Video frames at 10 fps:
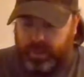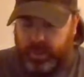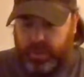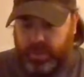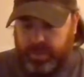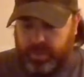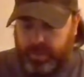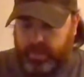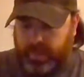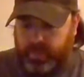No,
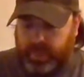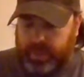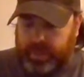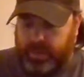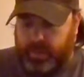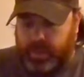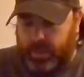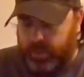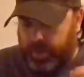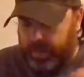because I don't
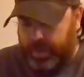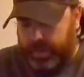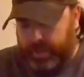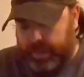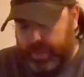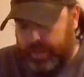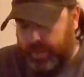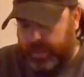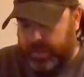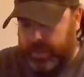know where these are going to
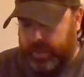start.